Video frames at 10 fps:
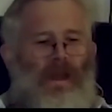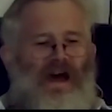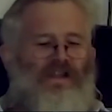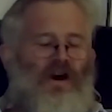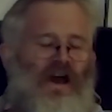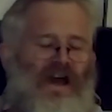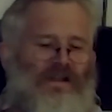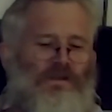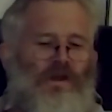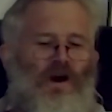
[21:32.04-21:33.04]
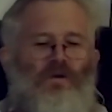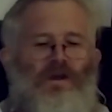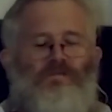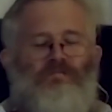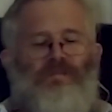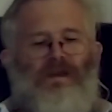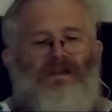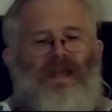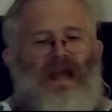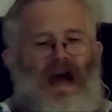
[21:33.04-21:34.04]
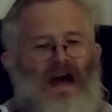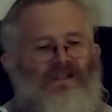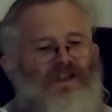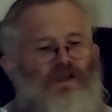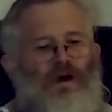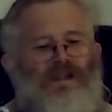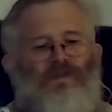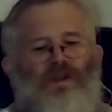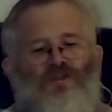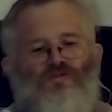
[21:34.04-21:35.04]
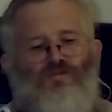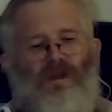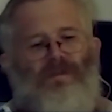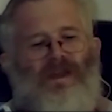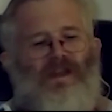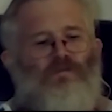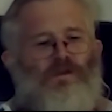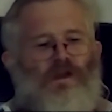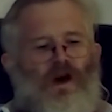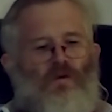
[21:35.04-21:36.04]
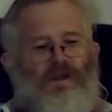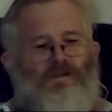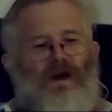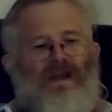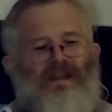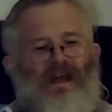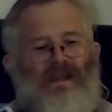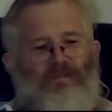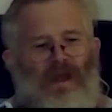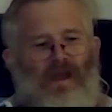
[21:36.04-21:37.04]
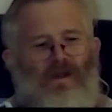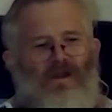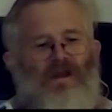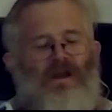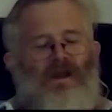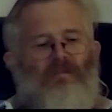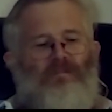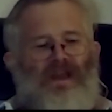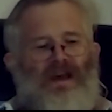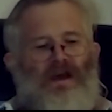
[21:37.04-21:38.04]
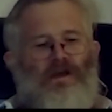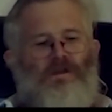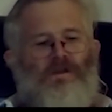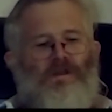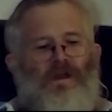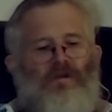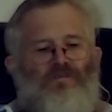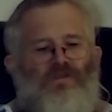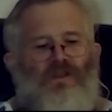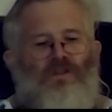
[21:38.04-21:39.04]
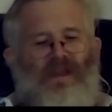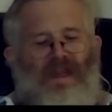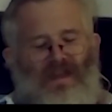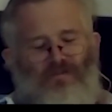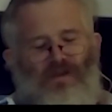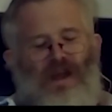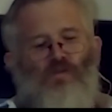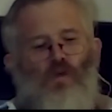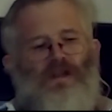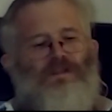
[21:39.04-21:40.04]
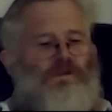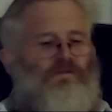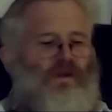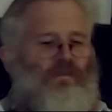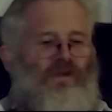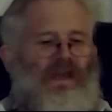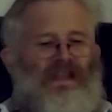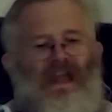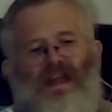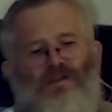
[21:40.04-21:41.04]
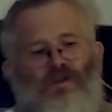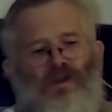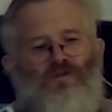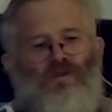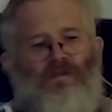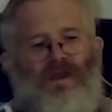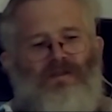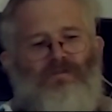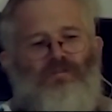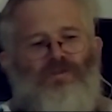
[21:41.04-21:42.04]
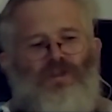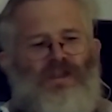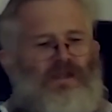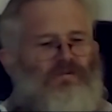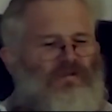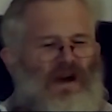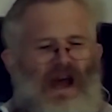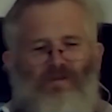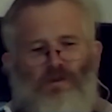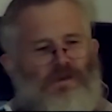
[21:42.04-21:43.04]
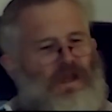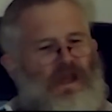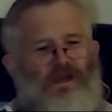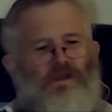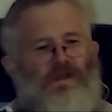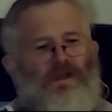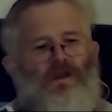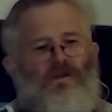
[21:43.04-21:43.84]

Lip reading: I know, and it's always like, I'll tell you what, the Caribbean was always my nightmare because you can't find one distributor that can handle the Caribbean. You need five or six,